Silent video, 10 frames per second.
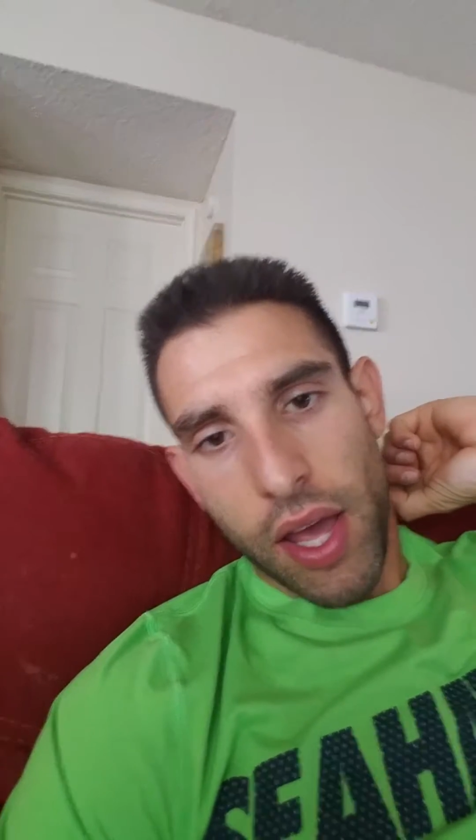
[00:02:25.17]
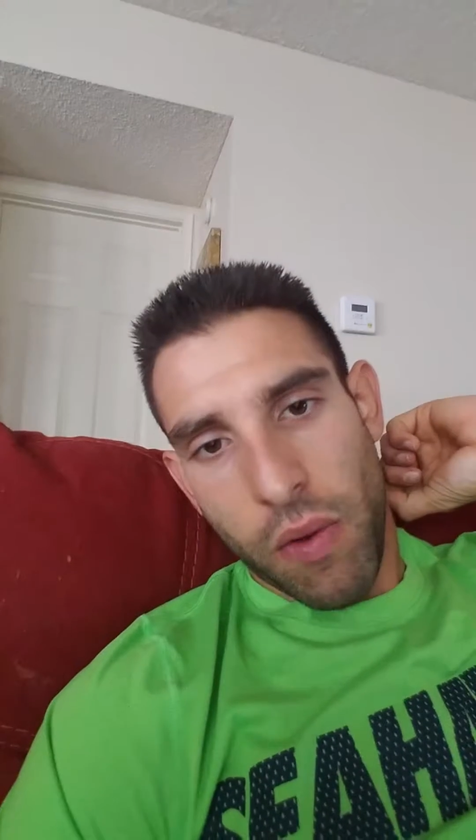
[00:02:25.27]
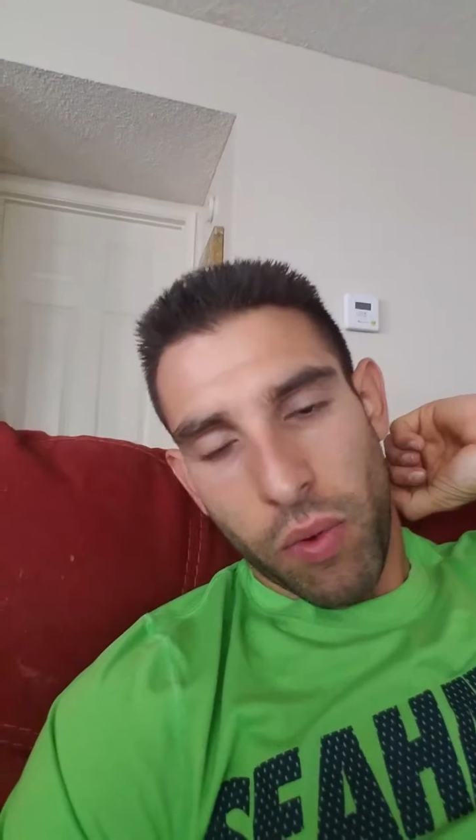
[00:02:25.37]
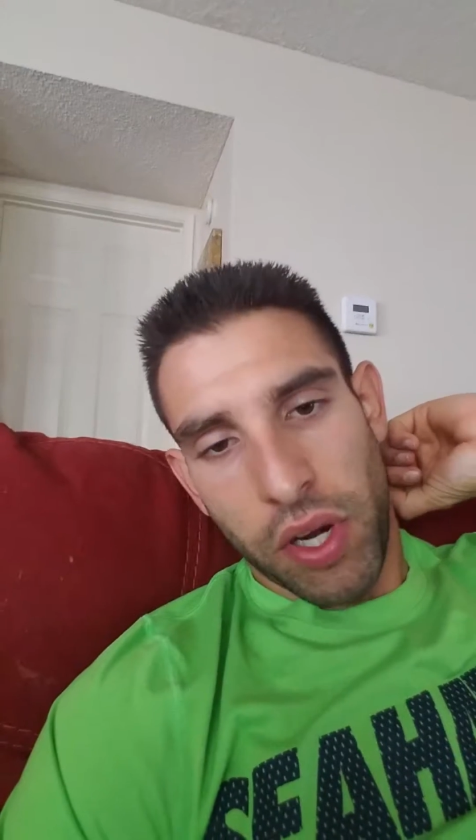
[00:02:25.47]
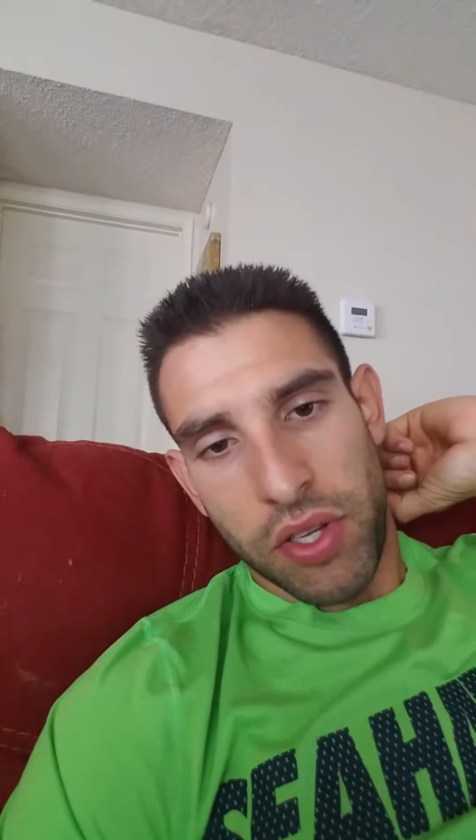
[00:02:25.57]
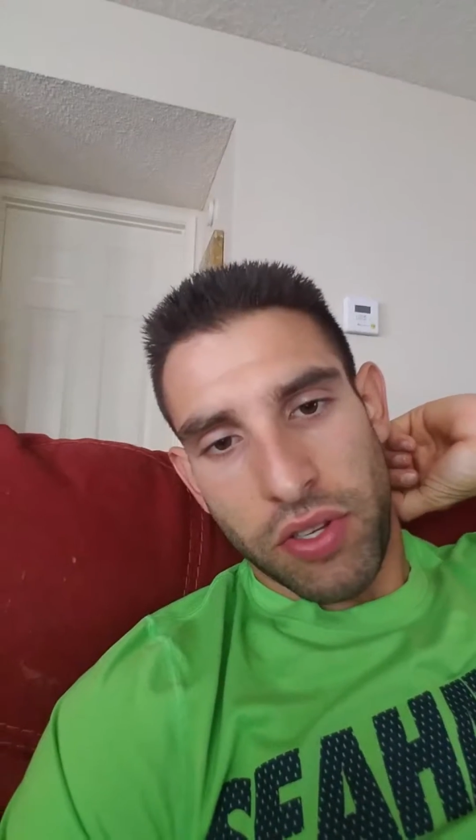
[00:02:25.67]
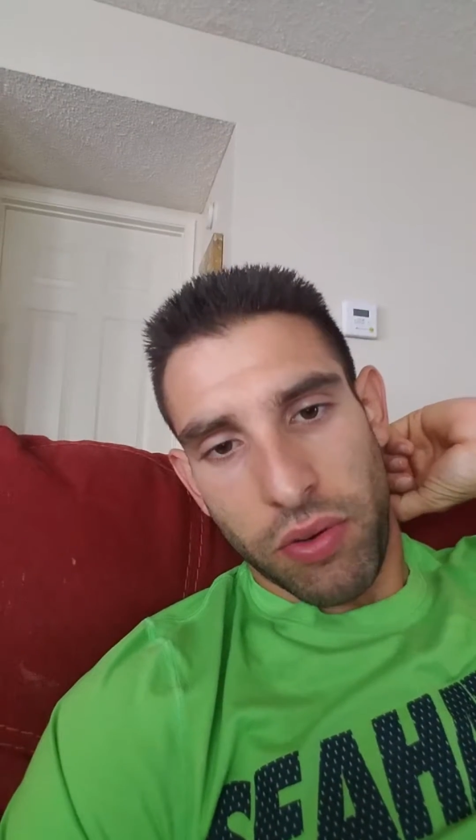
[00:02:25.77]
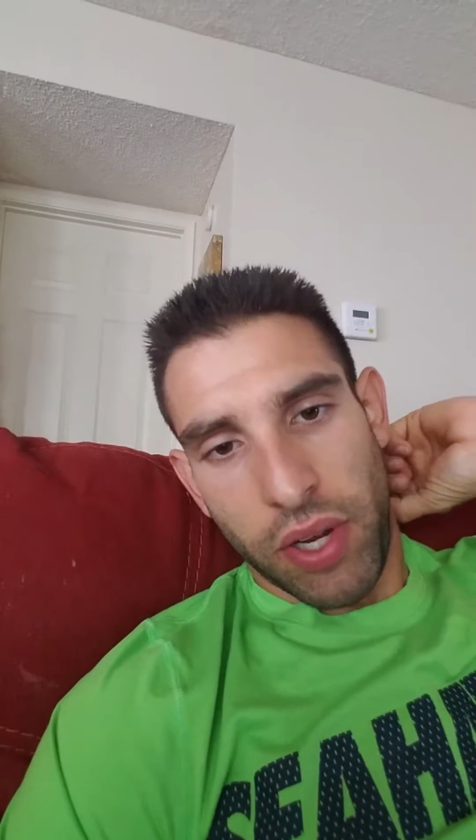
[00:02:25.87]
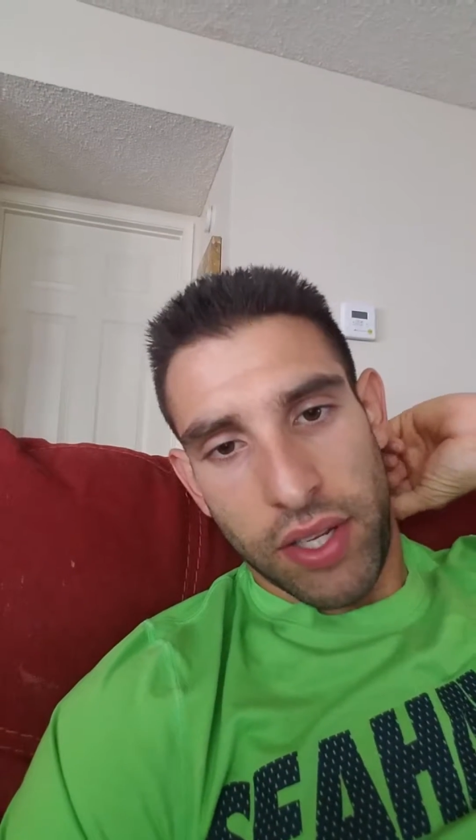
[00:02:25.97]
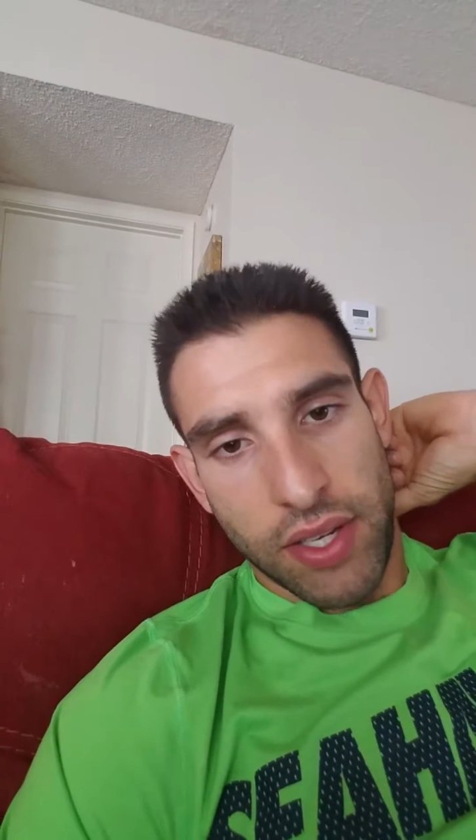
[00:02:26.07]
What it's
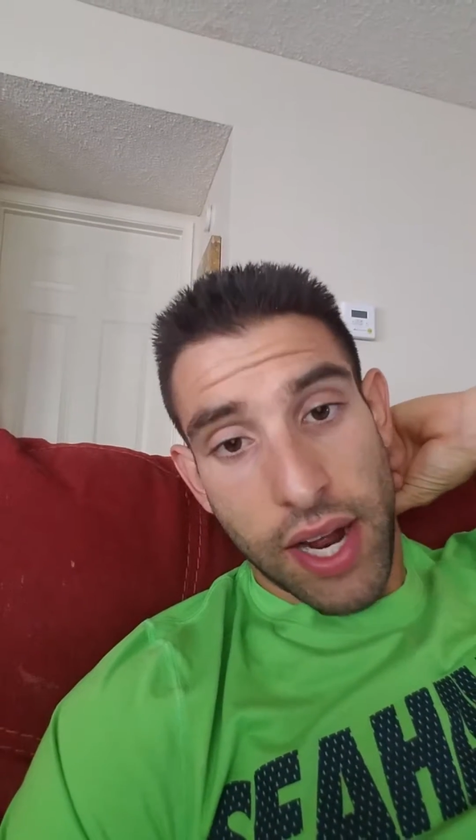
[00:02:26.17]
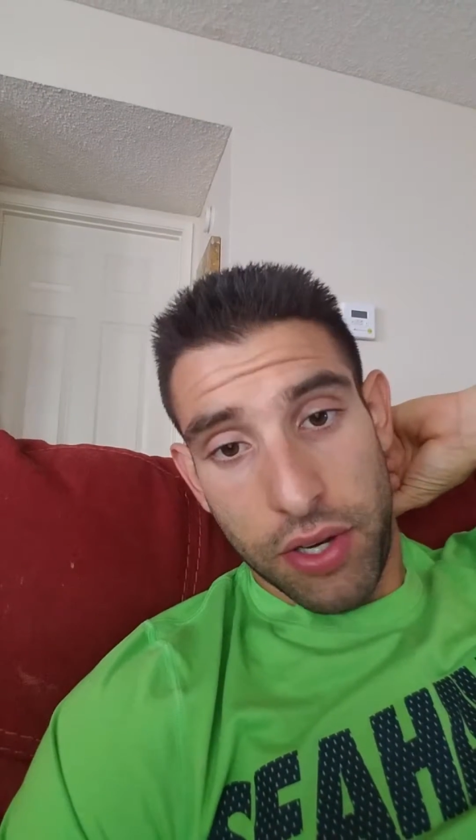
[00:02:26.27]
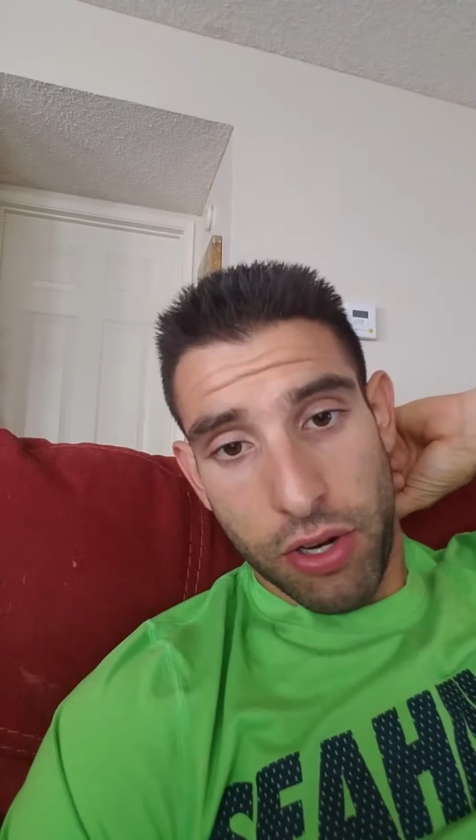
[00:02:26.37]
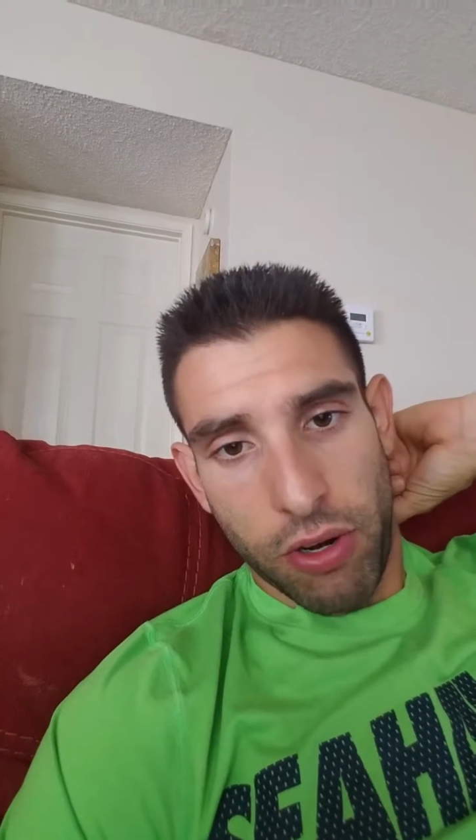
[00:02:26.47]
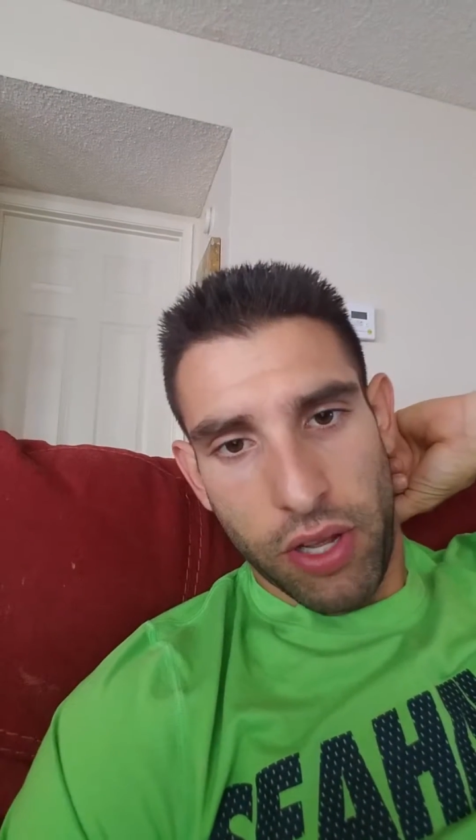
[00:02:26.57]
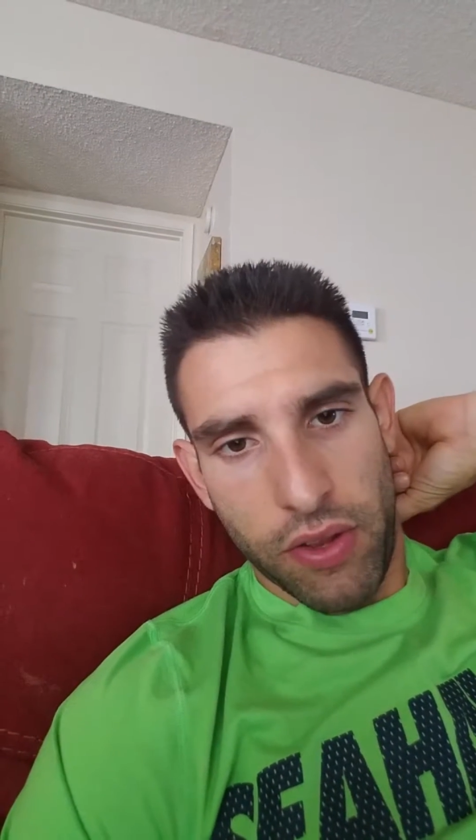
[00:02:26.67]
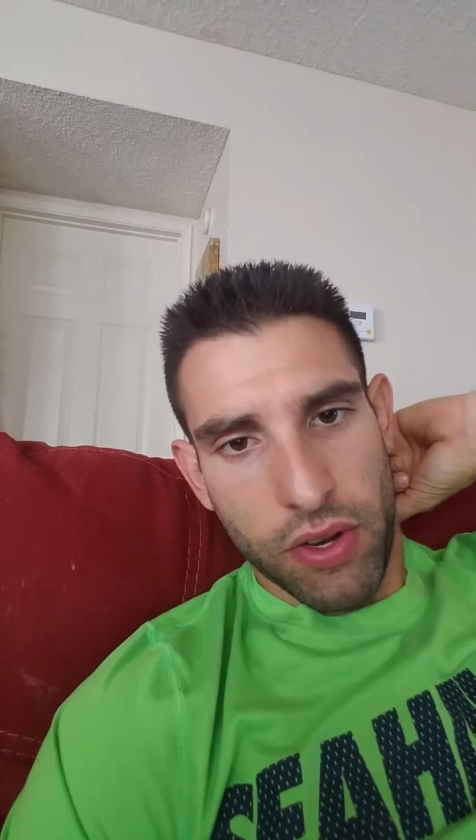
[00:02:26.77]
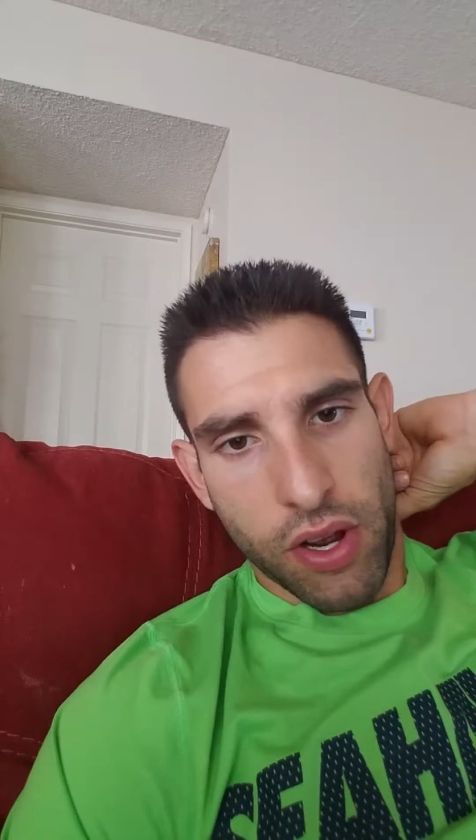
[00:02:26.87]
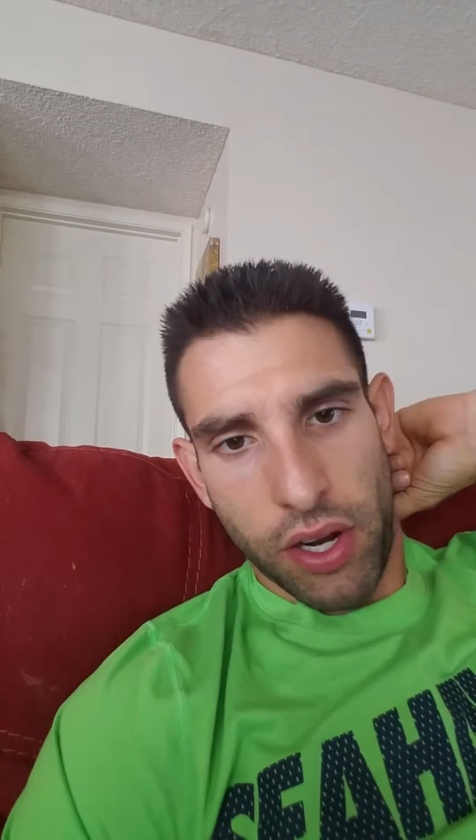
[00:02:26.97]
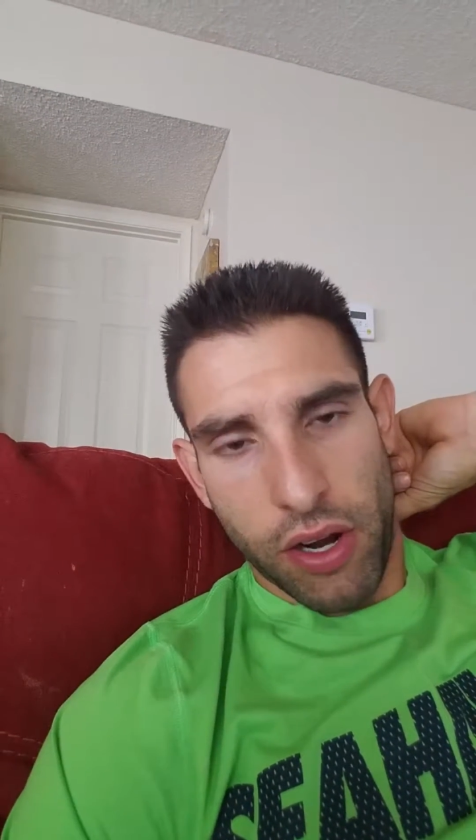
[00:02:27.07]
doing, it's not choking the
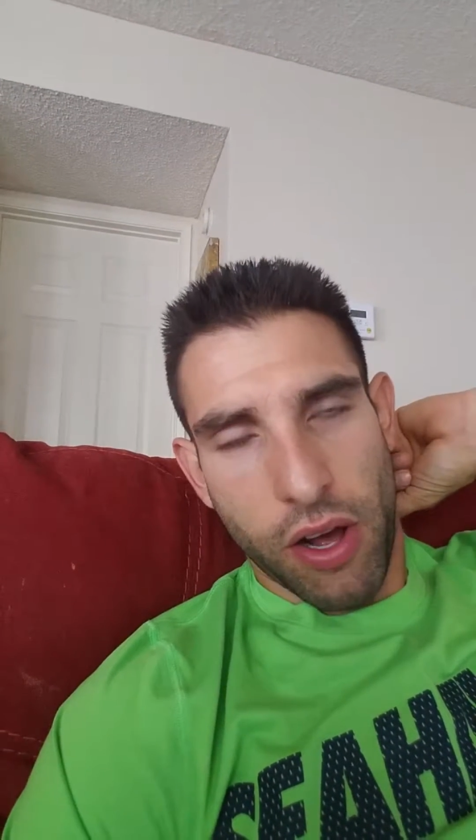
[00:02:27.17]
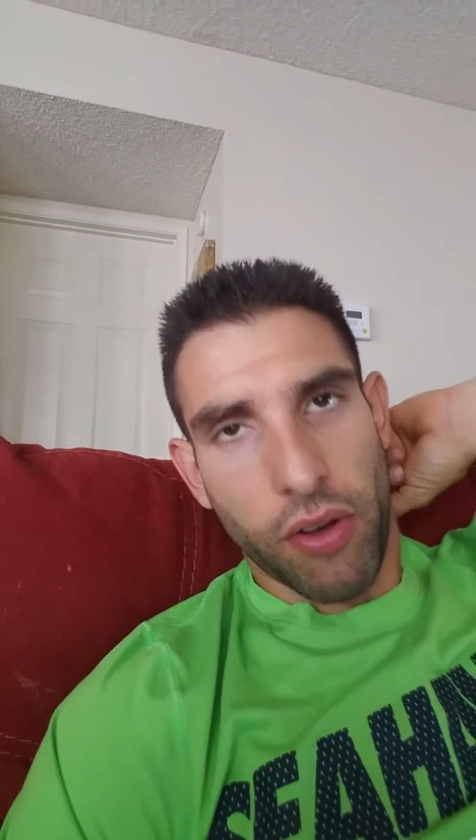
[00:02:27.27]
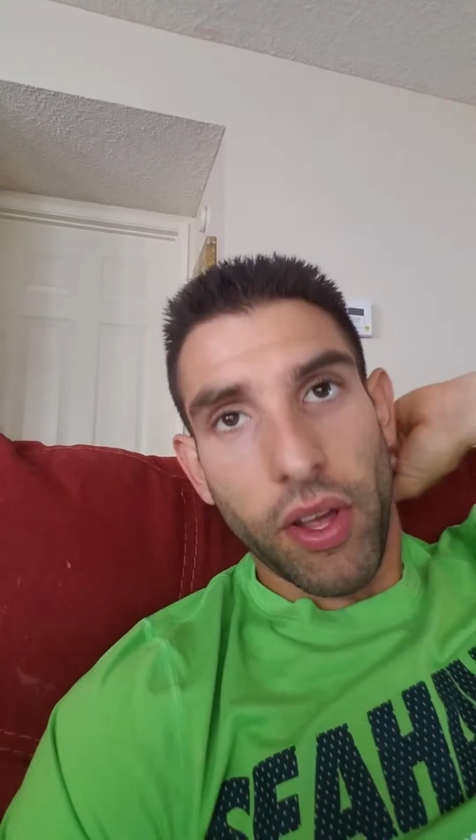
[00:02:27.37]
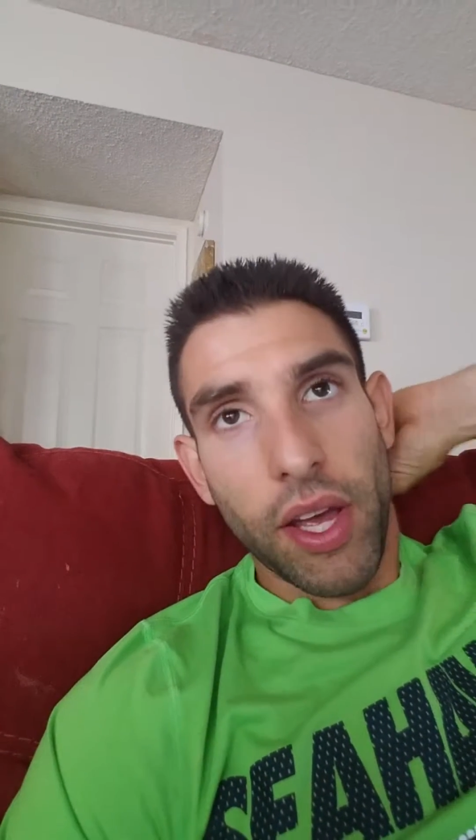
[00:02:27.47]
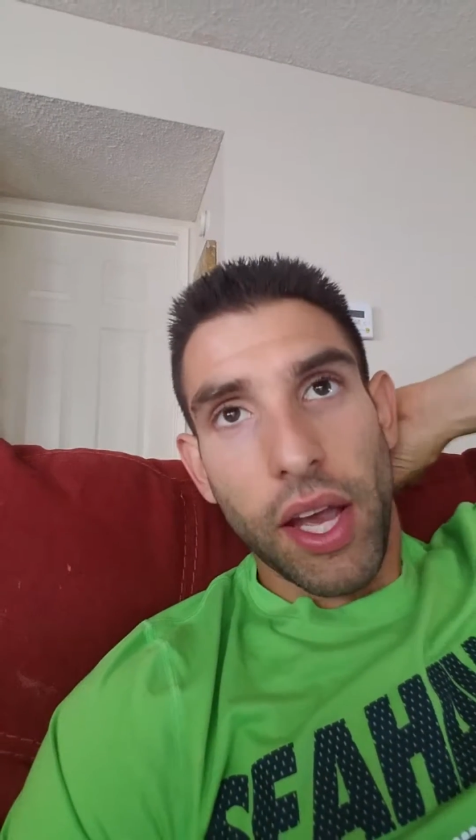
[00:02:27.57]
dog at all.